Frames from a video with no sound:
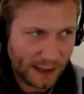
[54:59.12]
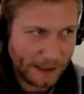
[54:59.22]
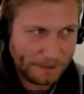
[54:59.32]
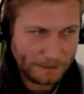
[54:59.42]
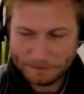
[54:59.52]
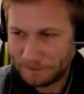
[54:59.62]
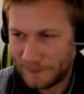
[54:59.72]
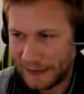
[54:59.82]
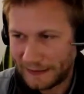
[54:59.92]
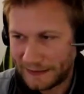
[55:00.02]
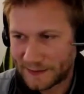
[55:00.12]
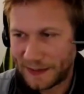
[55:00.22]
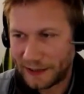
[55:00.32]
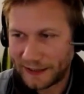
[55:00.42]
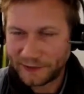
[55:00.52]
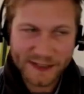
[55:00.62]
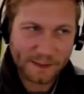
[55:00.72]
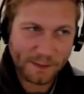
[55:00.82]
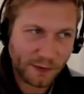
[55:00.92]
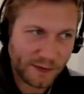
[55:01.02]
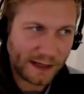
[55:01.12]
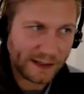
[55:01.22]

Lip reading: And it's about addressing both